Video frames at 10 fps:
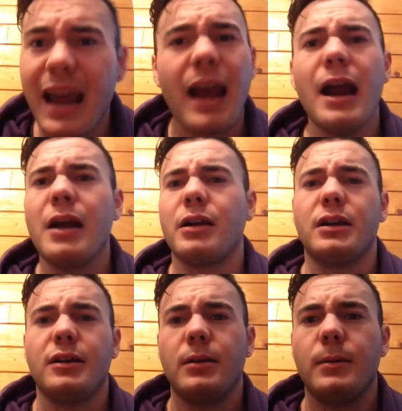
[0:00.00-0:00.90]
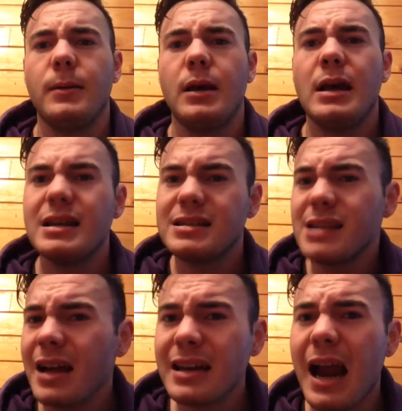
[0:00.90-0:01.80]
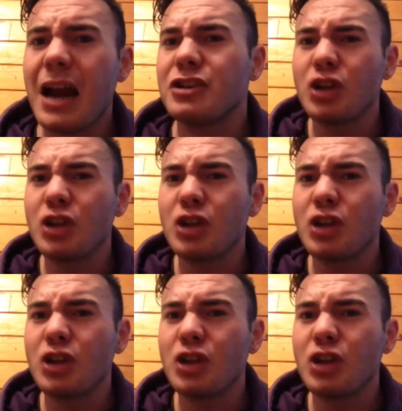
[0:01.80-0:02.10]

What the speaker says: that hard. It's not that hard.